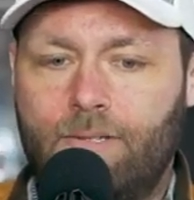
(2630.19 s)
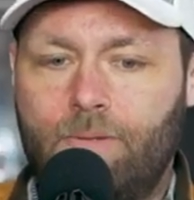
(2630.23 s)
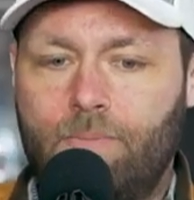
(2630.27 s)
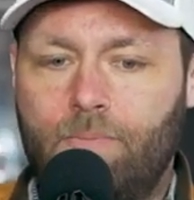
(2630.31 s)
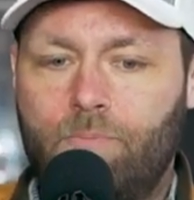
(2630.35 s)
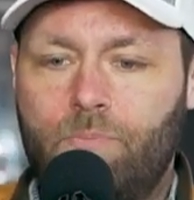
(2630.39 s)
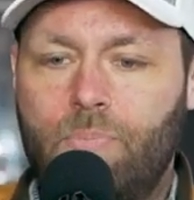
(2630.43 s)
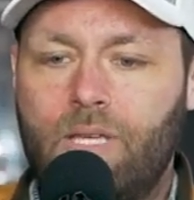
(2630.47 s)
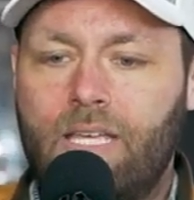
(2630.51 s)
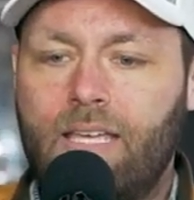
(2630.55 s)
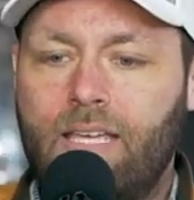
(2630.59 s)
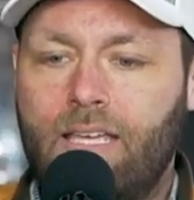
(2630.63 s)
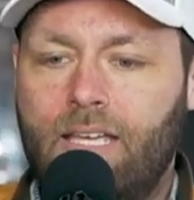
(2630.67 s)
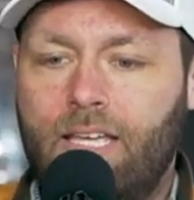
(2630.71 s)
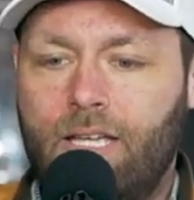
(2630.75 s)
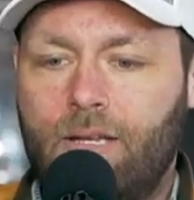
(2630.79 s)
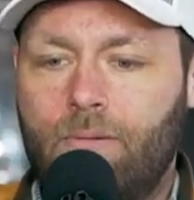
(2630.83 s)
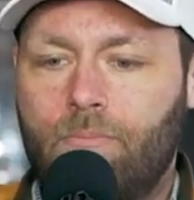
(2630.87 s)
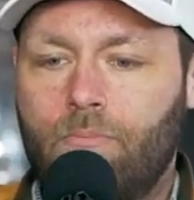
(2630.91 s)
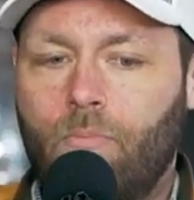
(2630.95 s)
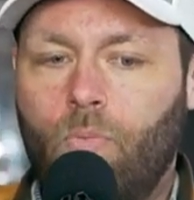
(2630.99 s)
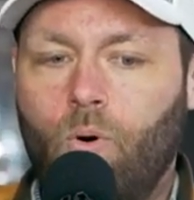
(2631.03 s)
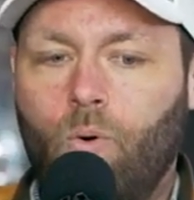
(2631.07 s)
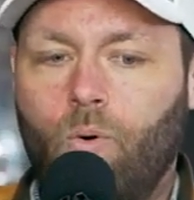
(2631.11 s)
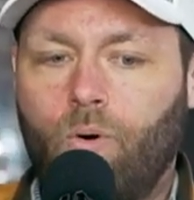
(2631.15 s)
being
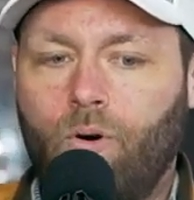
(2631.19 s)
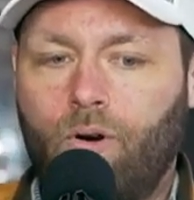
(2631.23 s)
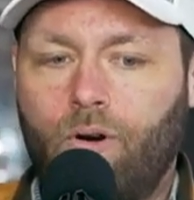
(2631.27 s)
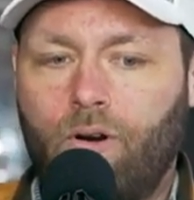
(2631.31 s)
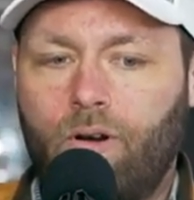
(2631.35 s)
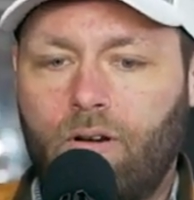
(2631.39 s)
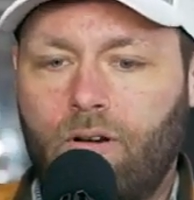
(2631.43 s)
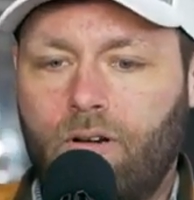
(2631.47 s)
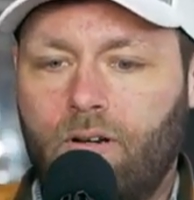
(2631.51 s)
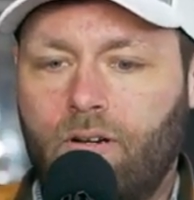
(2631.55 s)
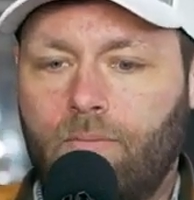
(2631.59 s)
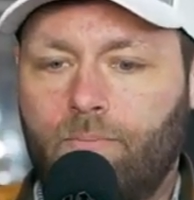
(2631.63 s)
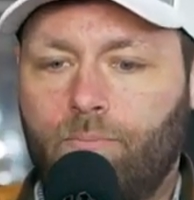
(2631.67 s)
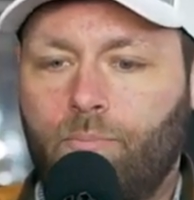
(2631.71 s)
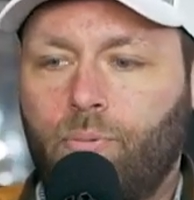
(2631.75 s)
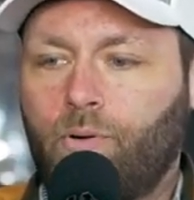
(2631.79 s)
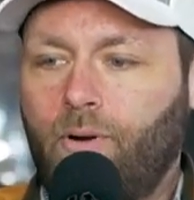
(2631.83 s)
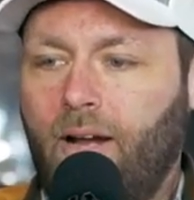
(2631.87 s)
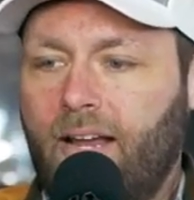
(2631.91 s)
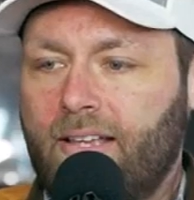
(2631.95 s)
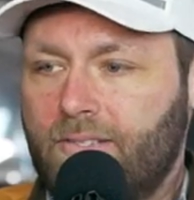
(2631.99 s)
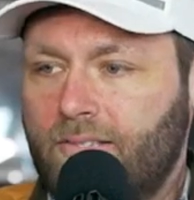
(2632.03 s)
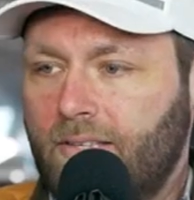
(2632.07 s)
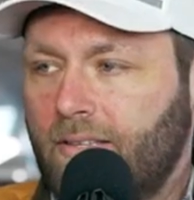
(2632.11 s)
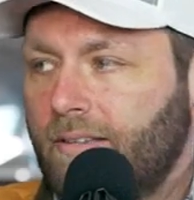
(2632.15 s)
more
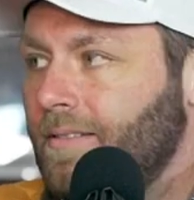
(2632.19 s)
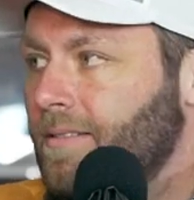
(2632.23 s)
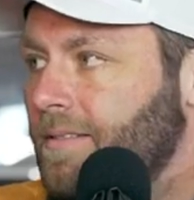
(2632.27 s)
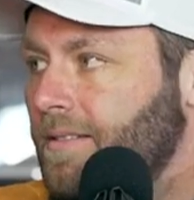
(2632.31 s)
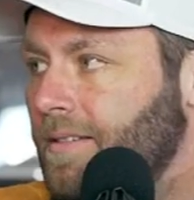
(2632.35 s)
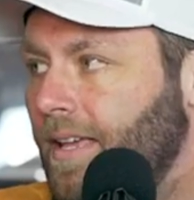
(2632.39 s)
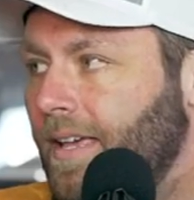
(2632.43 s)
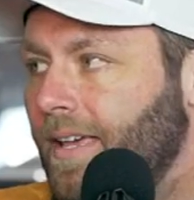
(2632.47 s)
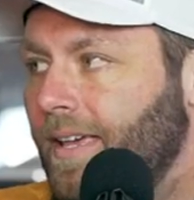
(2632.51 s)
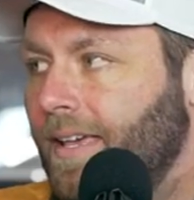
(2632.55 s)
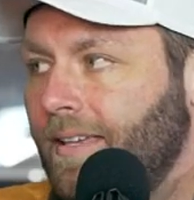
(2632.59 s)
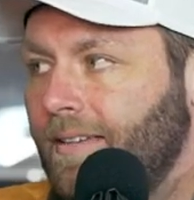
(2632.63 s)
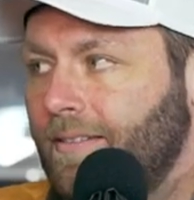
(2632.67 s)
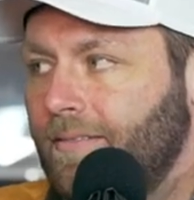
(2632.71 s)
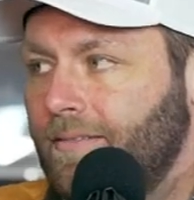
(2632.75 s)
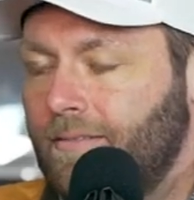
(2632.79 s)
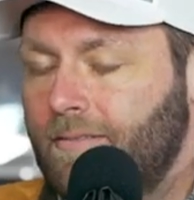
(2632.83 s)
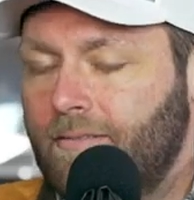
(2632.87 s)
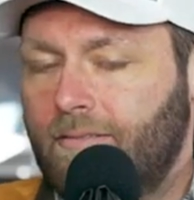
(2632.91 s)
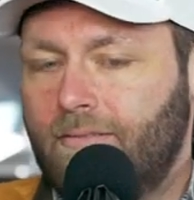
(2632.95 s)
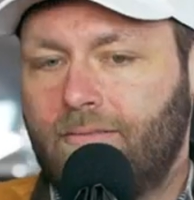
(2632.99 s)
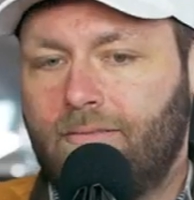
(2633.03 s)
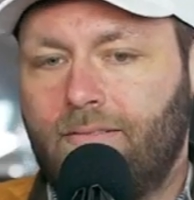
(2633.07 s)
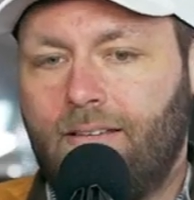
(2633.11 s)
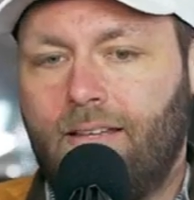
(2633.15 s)
present, and